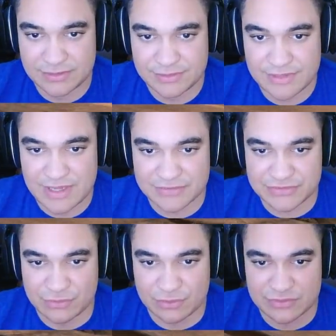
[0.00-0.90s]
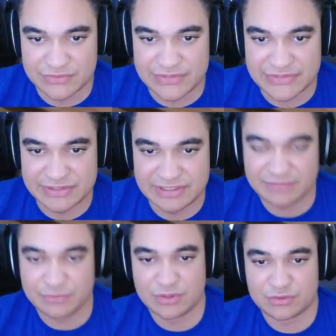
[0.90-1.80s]
Now, so
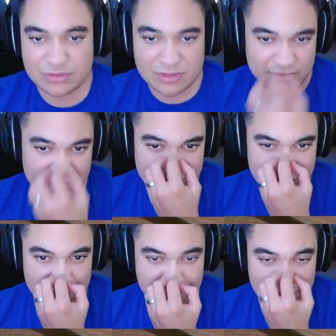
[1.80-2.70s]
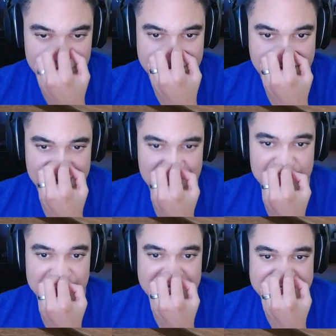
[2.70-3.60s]
consistently with the burst
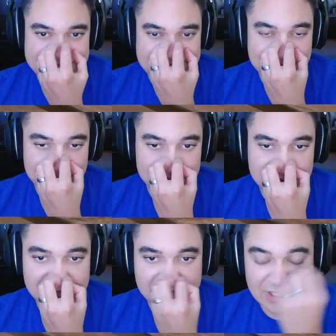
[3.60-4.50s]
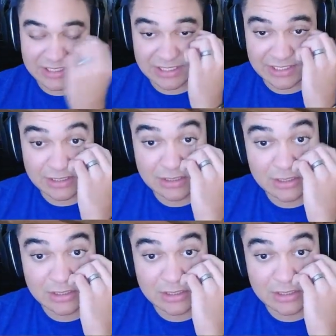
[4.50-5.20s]
damage, it's similar to the flat line,